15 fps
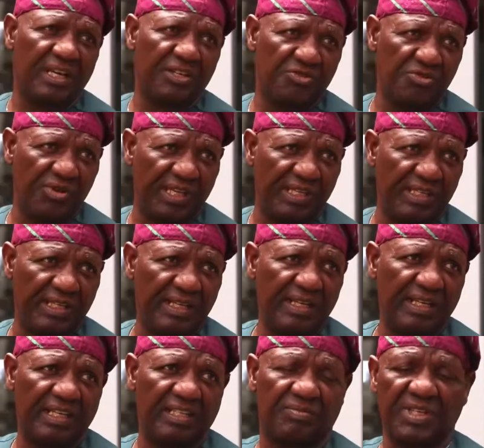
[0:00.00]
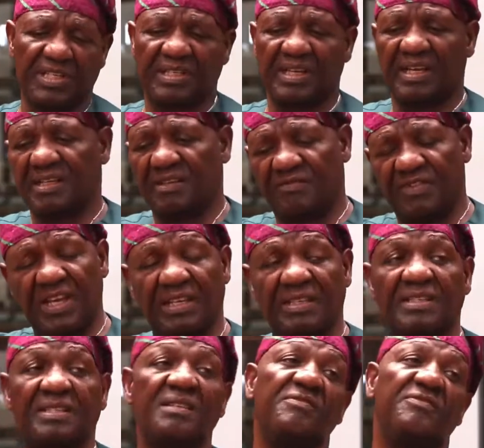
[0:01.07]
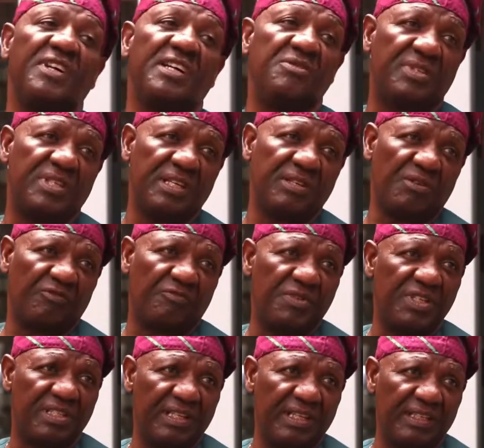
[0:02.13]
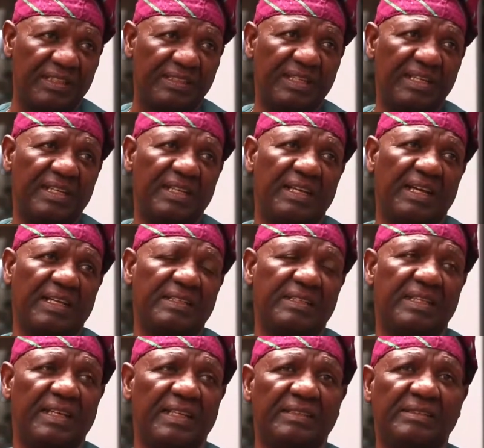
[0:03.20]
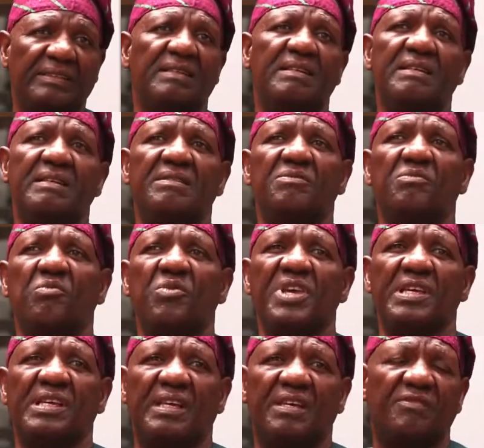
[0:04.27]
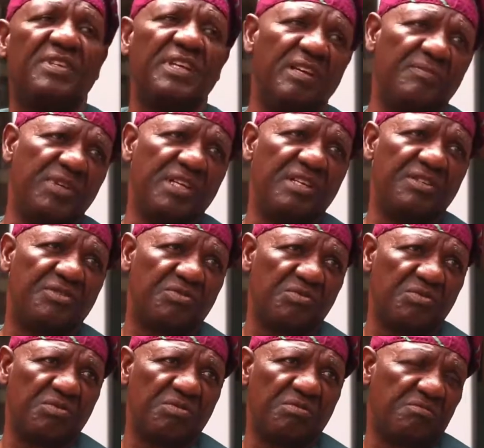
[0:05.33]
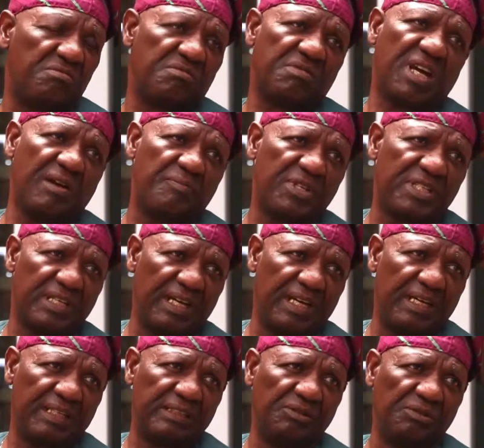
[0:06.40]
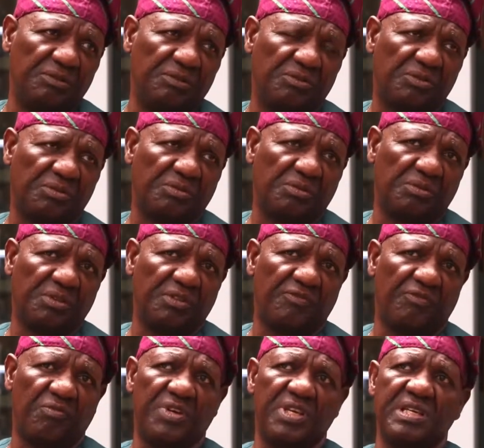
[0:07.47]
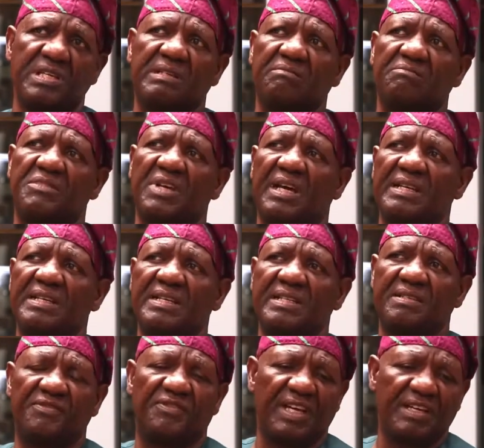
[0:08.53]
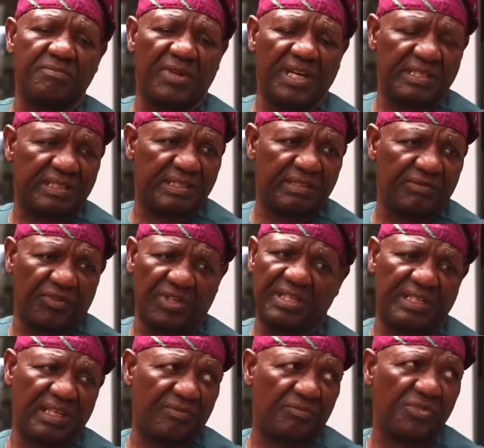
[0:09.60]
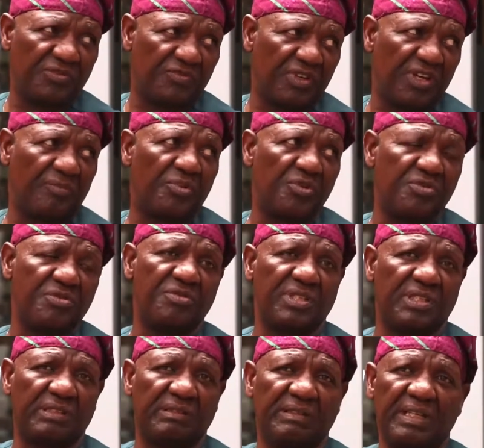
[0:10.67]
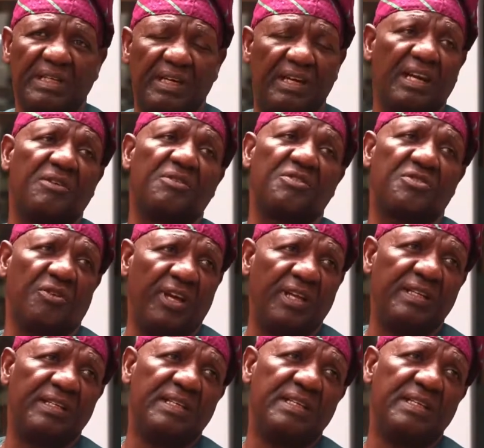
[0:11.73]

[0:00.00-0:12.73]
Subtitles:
are doing, especially if they are in the same value chain of business. And then we give them a little capital, you know. So if we identify machine, for example, if you are producing granite oil,